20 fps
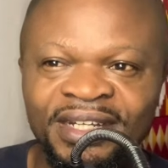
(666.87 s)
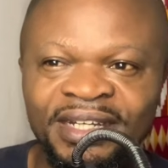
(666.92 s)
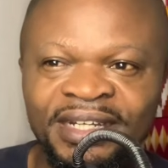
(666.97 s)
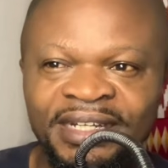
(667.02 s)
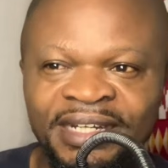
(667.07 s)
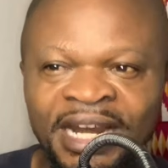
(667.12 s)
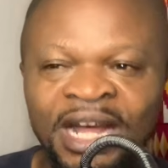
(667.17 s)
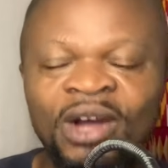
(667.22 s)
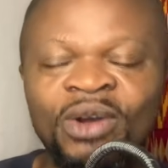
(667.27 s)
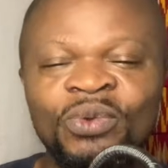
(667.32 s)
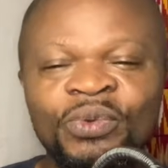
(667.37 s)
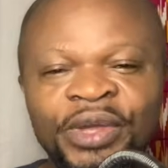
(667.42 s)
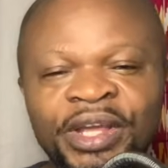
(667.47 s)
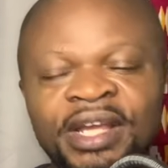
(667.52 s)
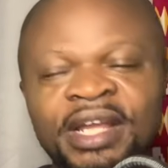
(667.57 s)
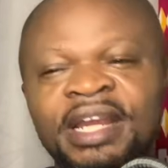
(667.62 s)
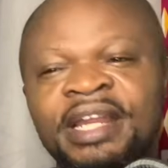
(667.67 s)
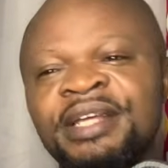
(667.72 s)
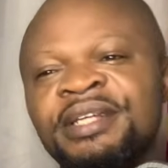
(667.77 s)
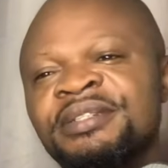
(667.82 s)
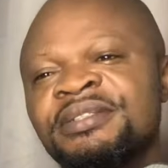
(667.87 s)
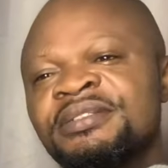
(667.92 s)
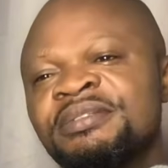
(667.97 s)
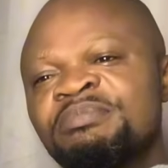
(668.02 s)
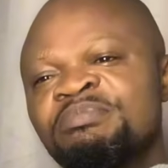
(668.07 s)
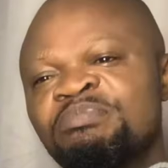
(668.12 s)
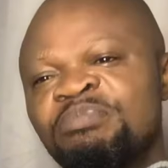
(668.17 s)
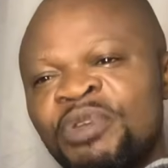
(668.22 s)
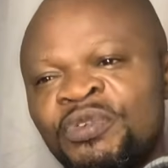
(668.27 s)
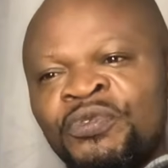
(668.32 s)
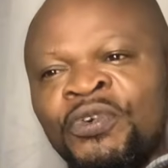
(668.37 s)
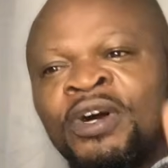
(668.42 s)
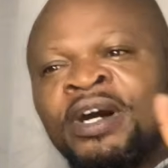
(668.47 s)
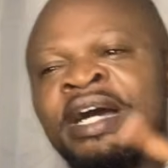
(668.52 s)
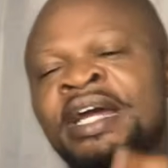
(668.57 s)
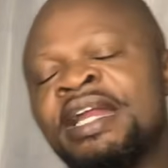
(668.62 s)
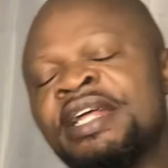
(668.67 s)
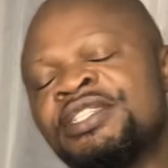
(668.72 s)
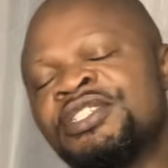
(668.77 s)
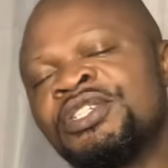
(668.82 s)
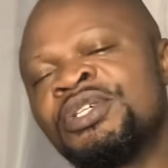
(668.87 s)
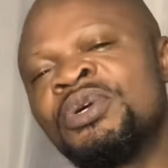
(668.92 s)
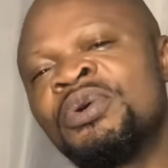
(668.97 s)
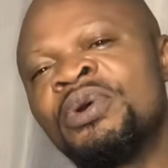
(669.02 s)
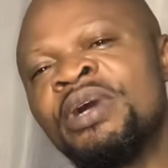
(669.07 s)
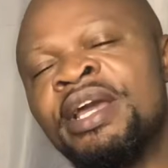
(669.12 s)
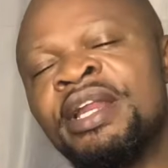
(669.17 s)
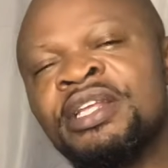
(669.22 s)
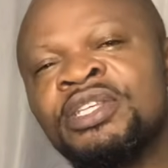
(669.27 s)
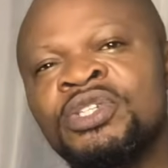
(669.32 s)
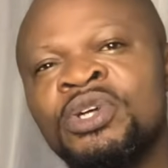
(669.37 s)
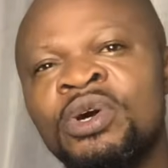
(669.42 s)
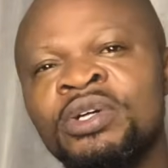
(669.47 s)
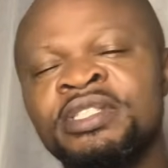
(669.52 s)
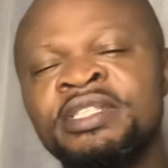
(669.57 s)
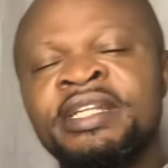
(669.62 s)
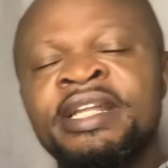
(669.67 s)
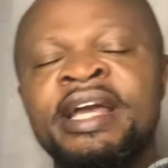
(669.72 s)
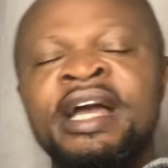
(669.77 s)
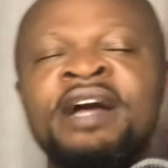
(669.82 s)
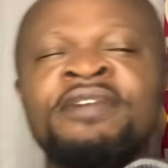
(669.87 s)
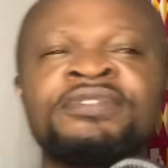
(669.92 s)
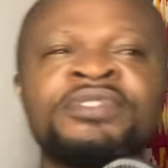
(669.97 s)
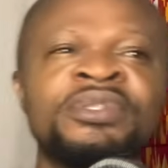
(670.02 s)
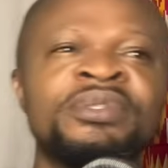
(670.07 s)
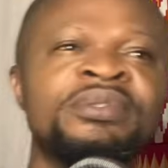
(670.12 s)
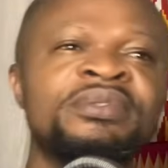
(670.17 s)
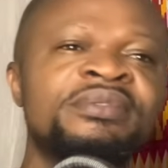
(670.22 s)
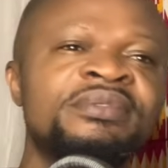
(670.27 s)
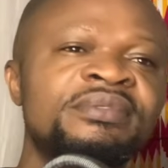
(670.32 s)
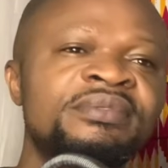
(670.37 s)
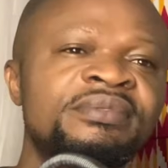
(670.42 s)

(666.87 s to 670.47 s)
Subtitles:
Now, quickly, before I let you go, it is hot in the afternoon.